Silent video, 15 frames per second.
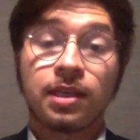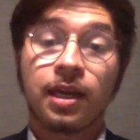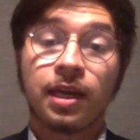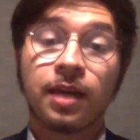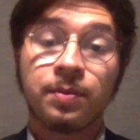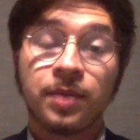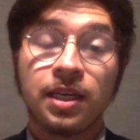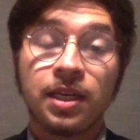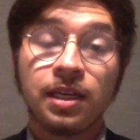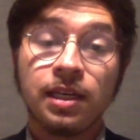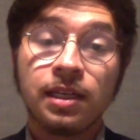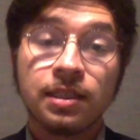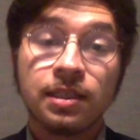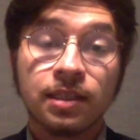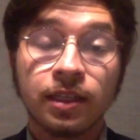can be
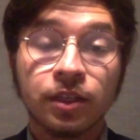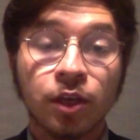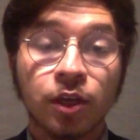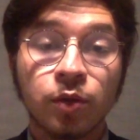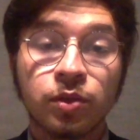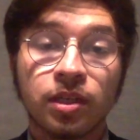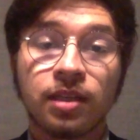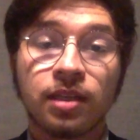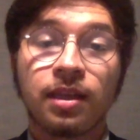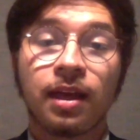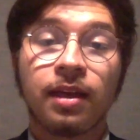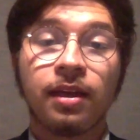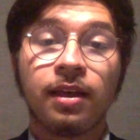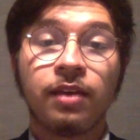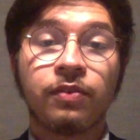easily noted
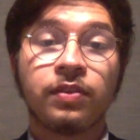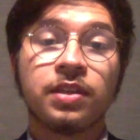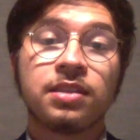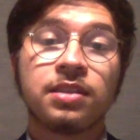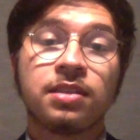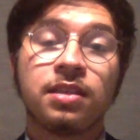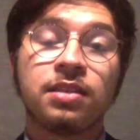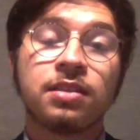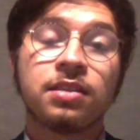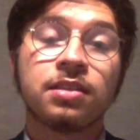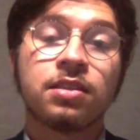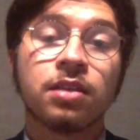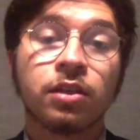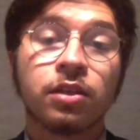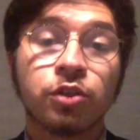that if this
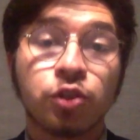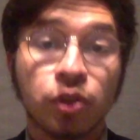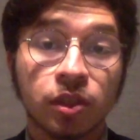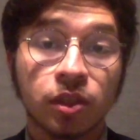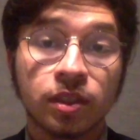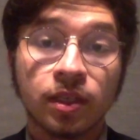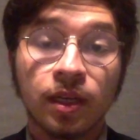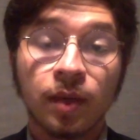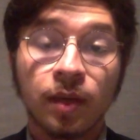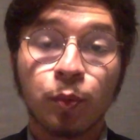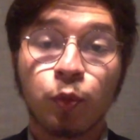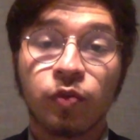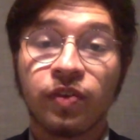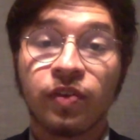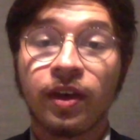thesis should
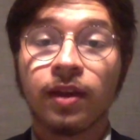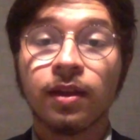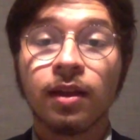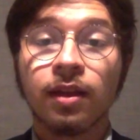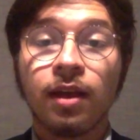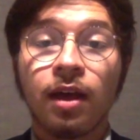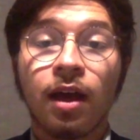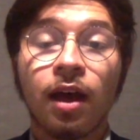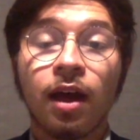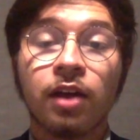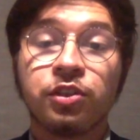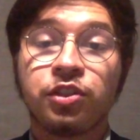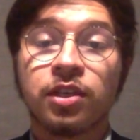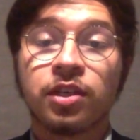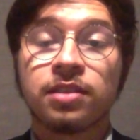prevail,
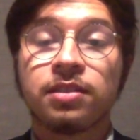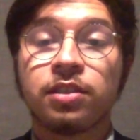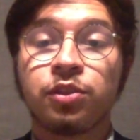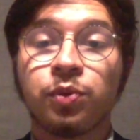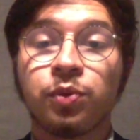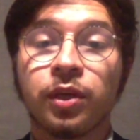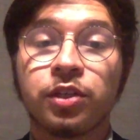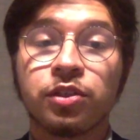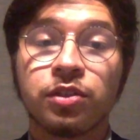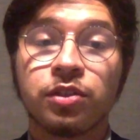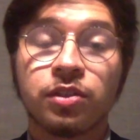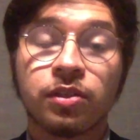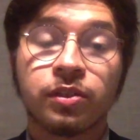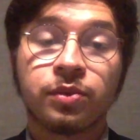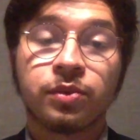unjust situations
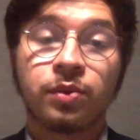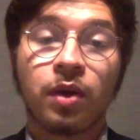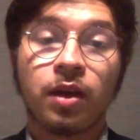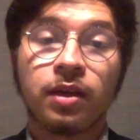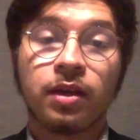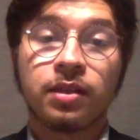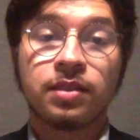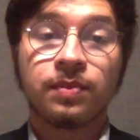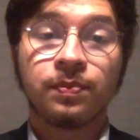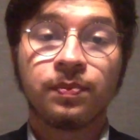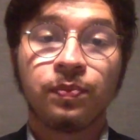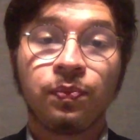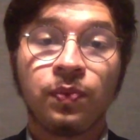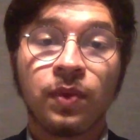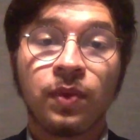could arise.
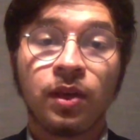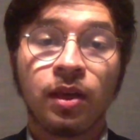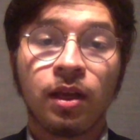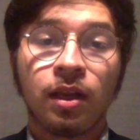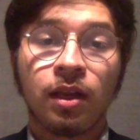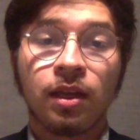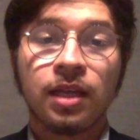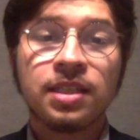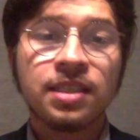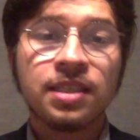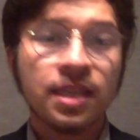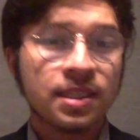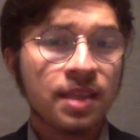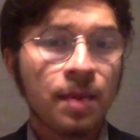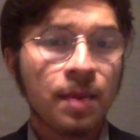Let us
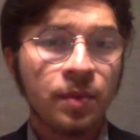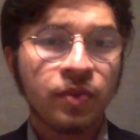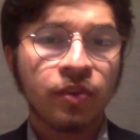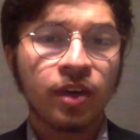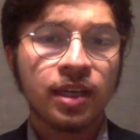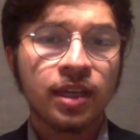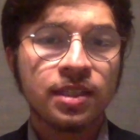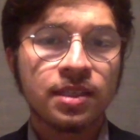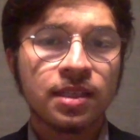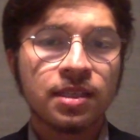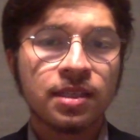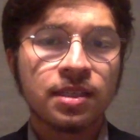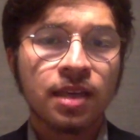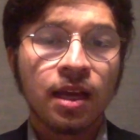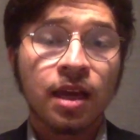examine, for
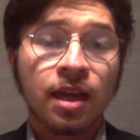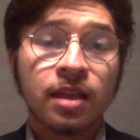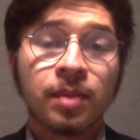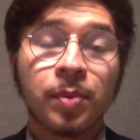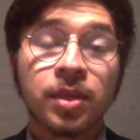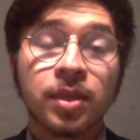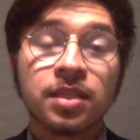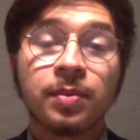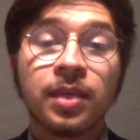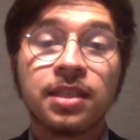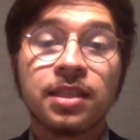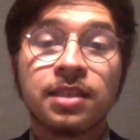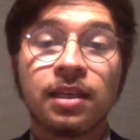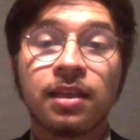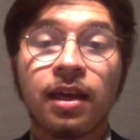instance, the
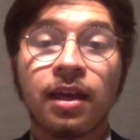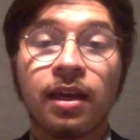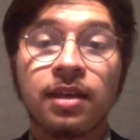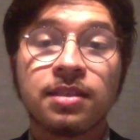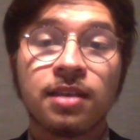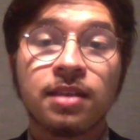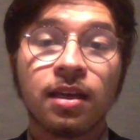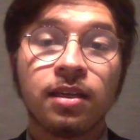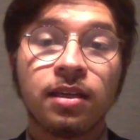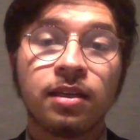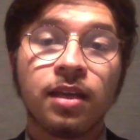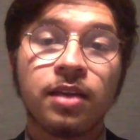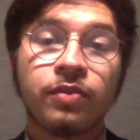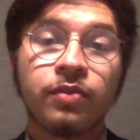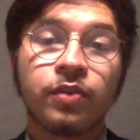possibility that a certain
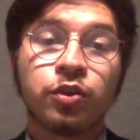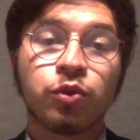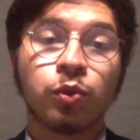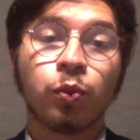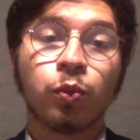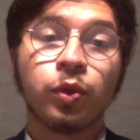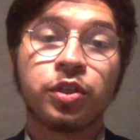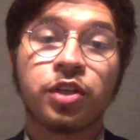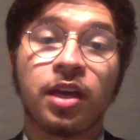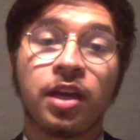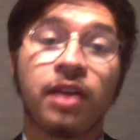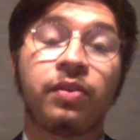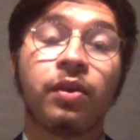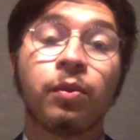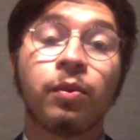individual which
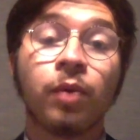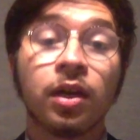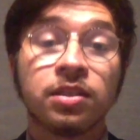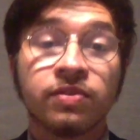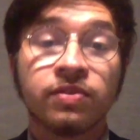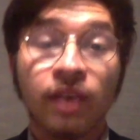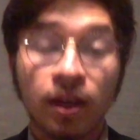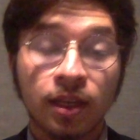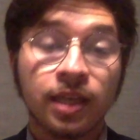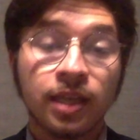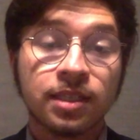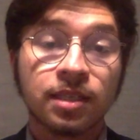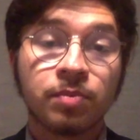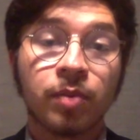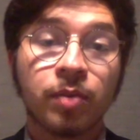had their rights
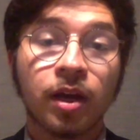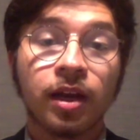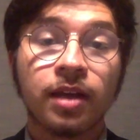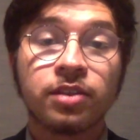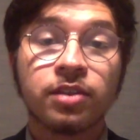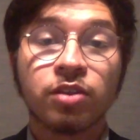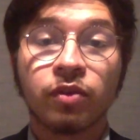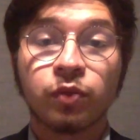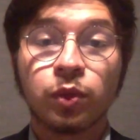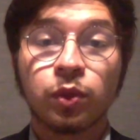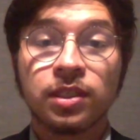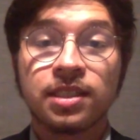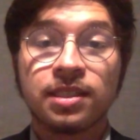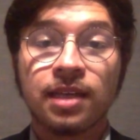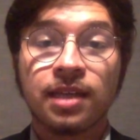violated by a sovereign
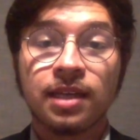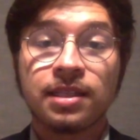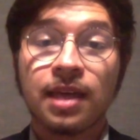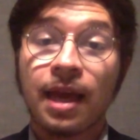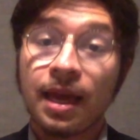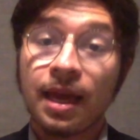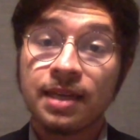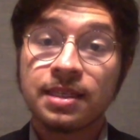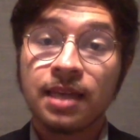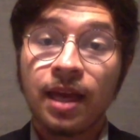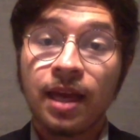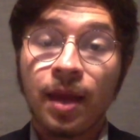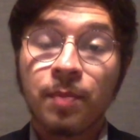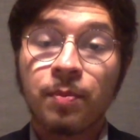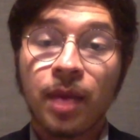state and
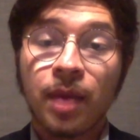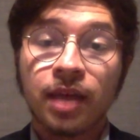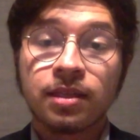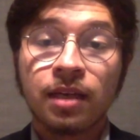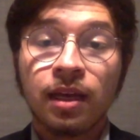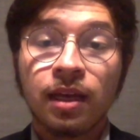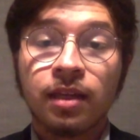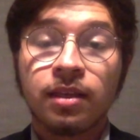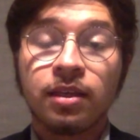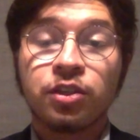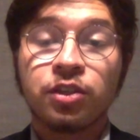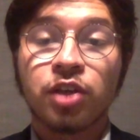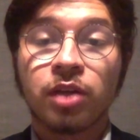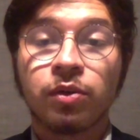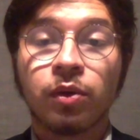met the
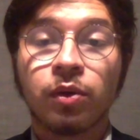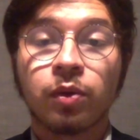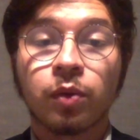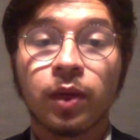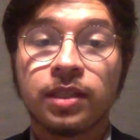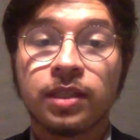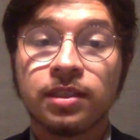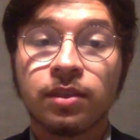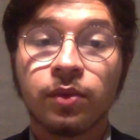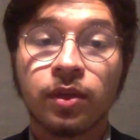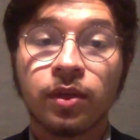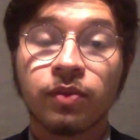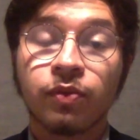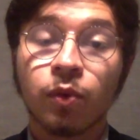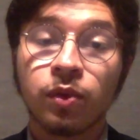general
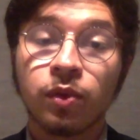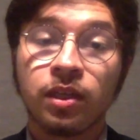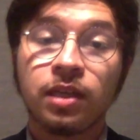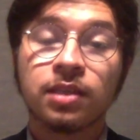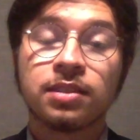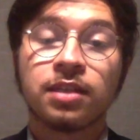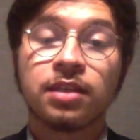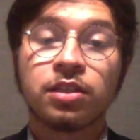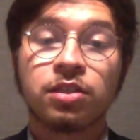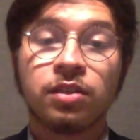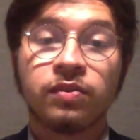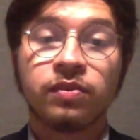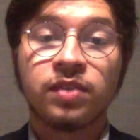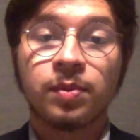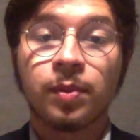criteria for the concession
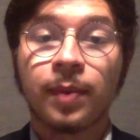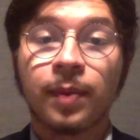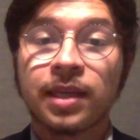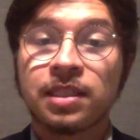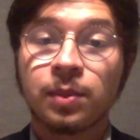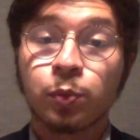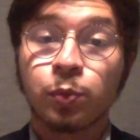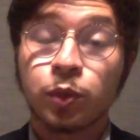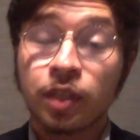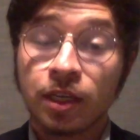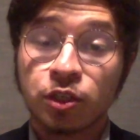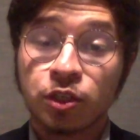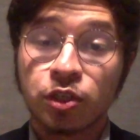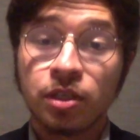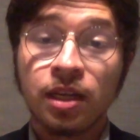of diplomatic
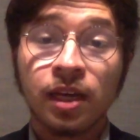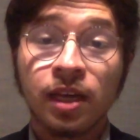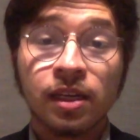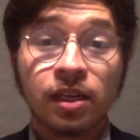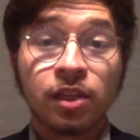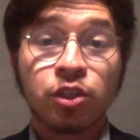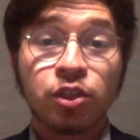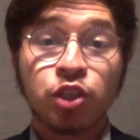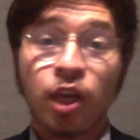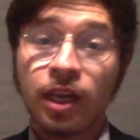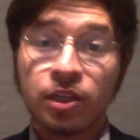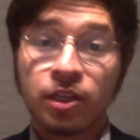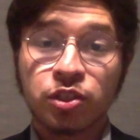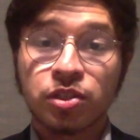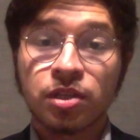protection
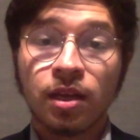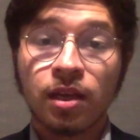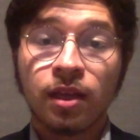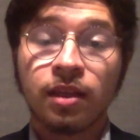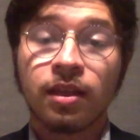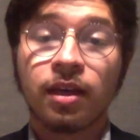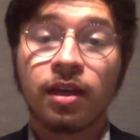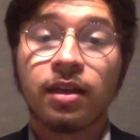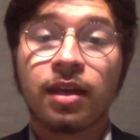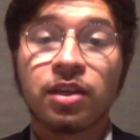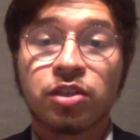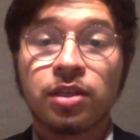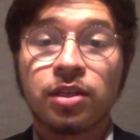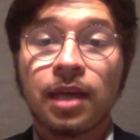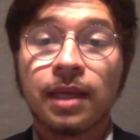changed their
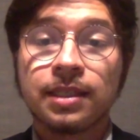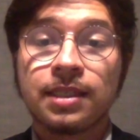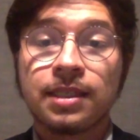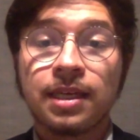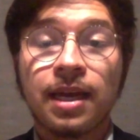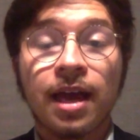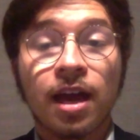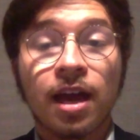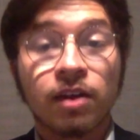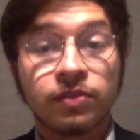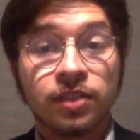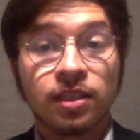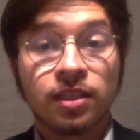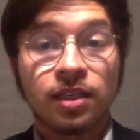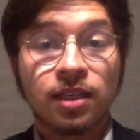nationality
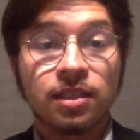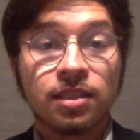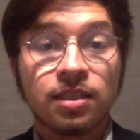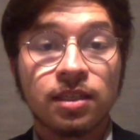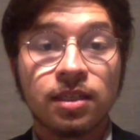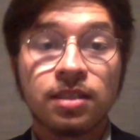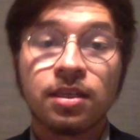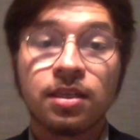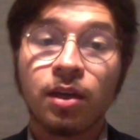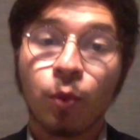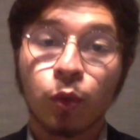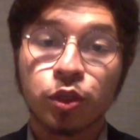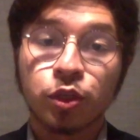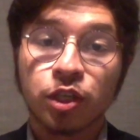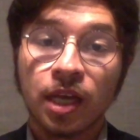after the incident
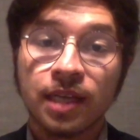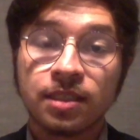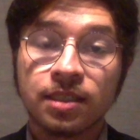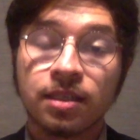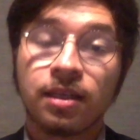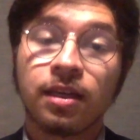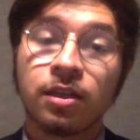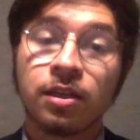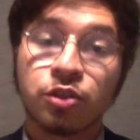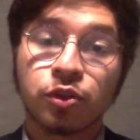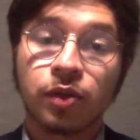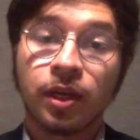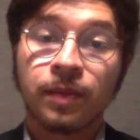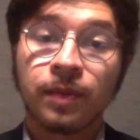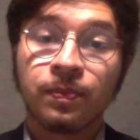which led to the
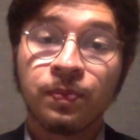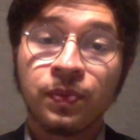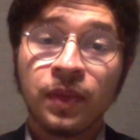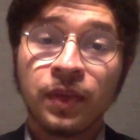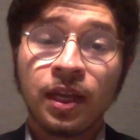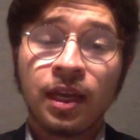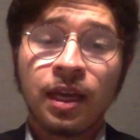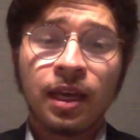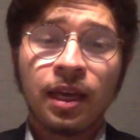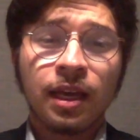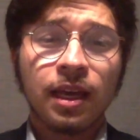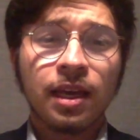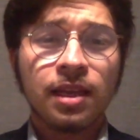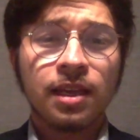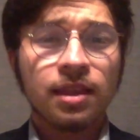injury.
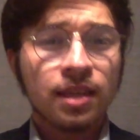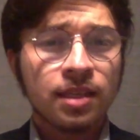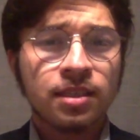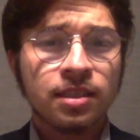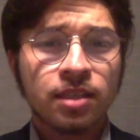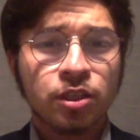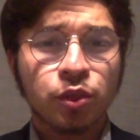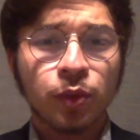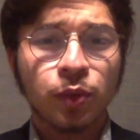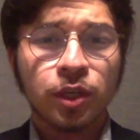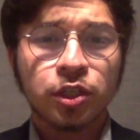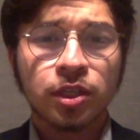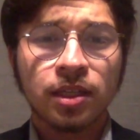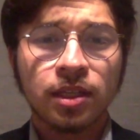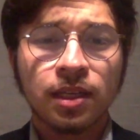In this
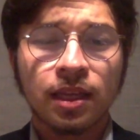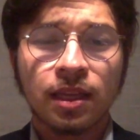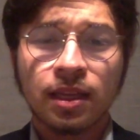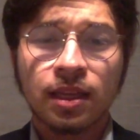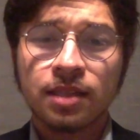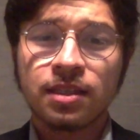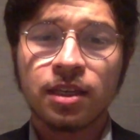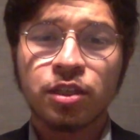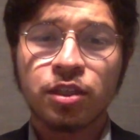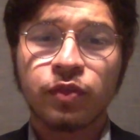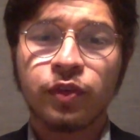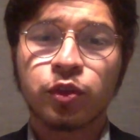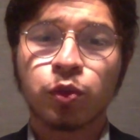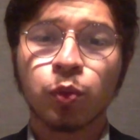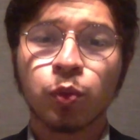situation, this
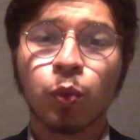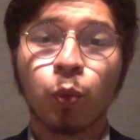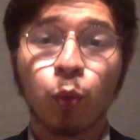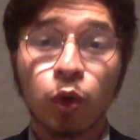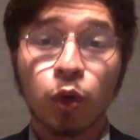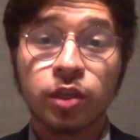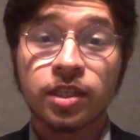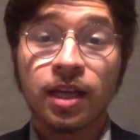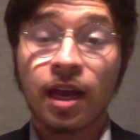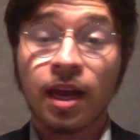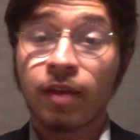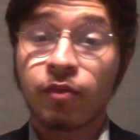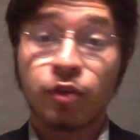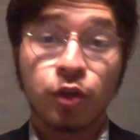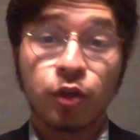individual would
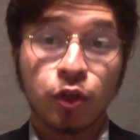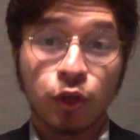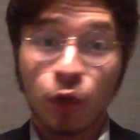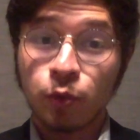have no